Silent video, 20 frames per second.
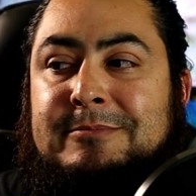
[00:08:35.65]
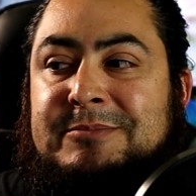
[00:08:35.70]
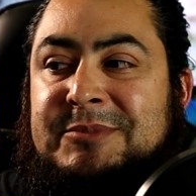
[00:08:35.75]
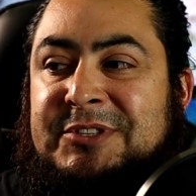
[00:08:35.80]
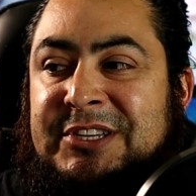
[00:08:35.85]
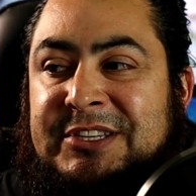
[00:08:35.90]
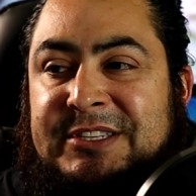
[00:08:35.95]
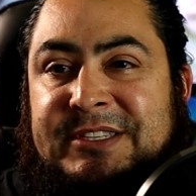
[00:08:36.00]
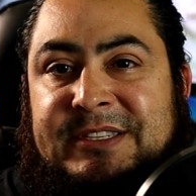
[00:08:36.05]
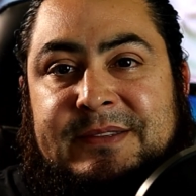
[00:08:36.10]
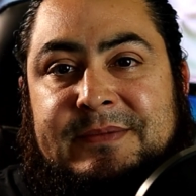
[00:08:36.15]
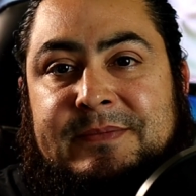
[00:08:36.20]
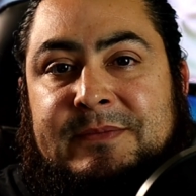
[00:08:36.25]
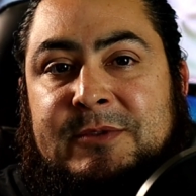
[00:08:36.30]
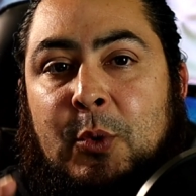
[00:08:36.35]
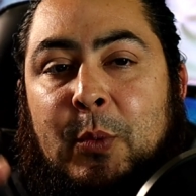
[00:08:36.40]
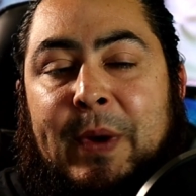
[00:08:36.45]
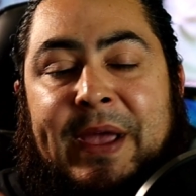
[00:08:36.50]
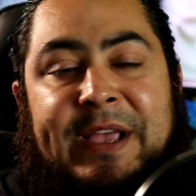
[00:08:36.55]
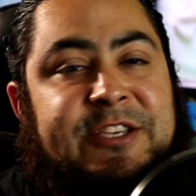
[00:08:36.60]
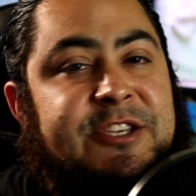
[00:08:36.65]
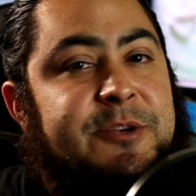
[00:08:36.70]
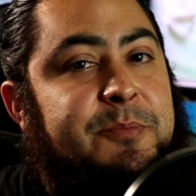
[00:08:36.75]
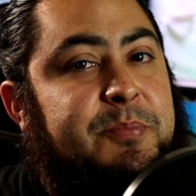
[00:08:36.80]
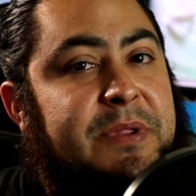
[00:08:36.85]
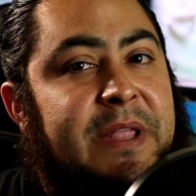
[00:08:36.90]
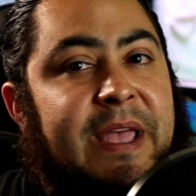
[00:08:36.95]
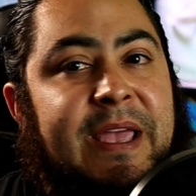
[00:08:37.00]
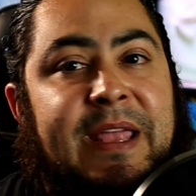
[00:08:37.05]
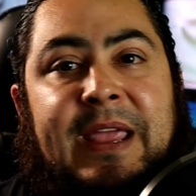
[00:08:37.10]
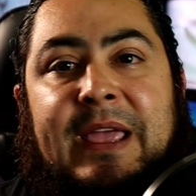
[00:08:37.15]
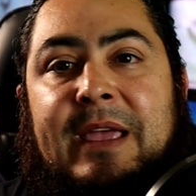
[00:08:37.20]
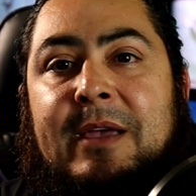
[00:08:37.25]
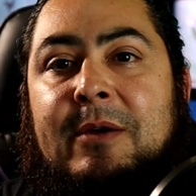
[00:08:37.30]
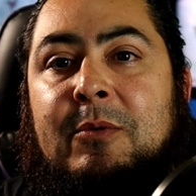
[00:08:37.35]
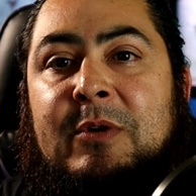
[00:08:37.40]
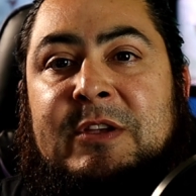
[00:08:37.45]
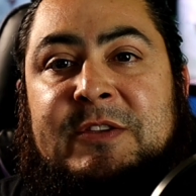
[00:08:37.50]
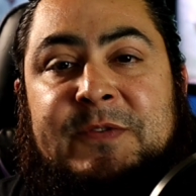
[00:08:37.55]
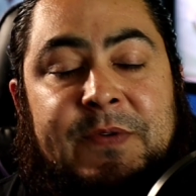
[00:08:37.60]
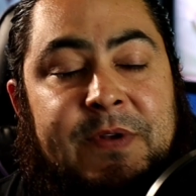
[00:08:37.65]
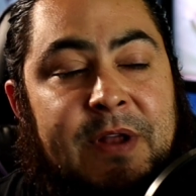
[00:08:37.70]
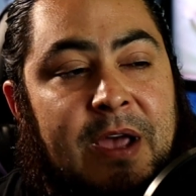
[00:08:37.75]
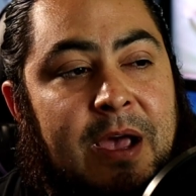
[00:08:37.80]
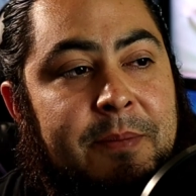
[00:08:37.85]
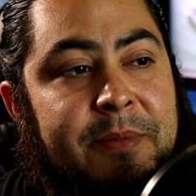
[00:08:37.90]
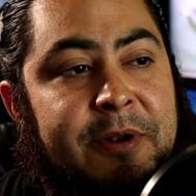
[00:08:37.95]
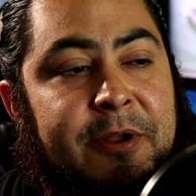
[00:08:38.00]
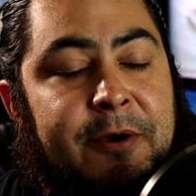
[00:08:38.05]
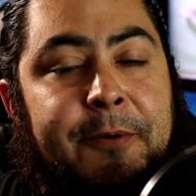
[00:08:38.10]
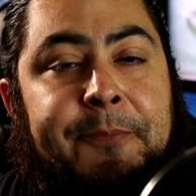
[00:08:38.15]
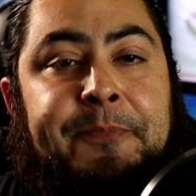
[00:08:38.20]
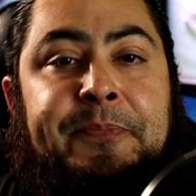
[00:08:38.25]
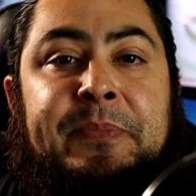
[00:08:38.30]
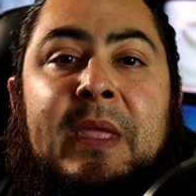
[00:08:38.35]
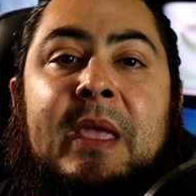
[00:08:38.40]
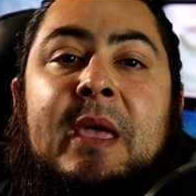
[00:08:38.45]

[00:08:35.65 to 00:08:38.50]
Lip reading: just the way she played it was phenomenal.